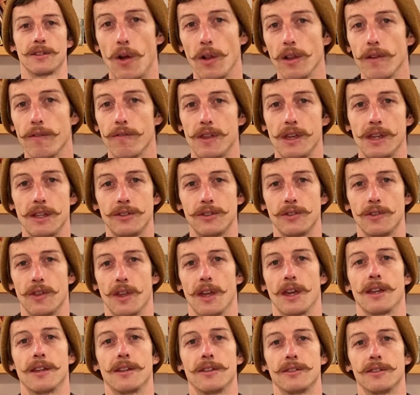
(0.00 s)
All of these
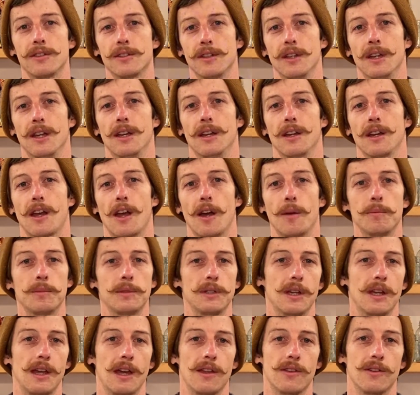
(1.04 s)
things come
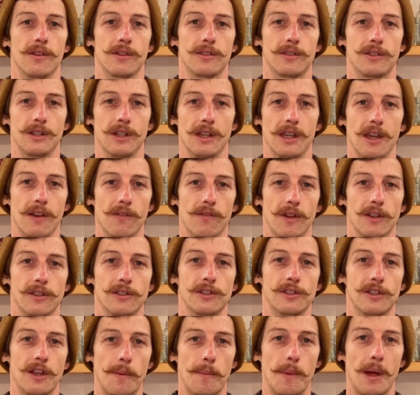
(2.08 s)
together to give us
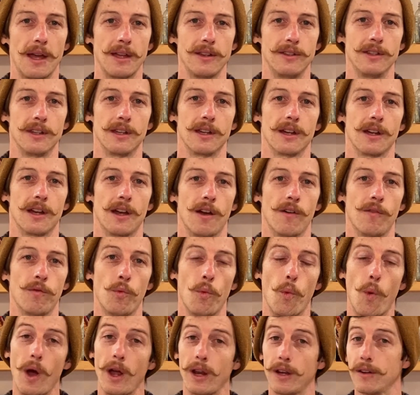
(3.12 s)
some idea of
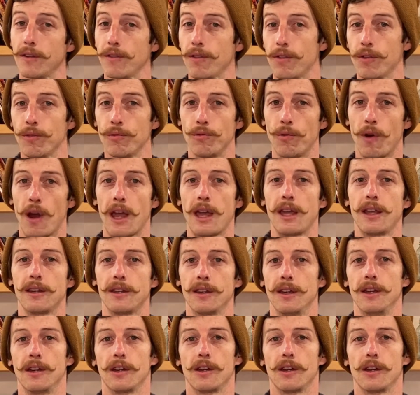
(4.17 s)
what the right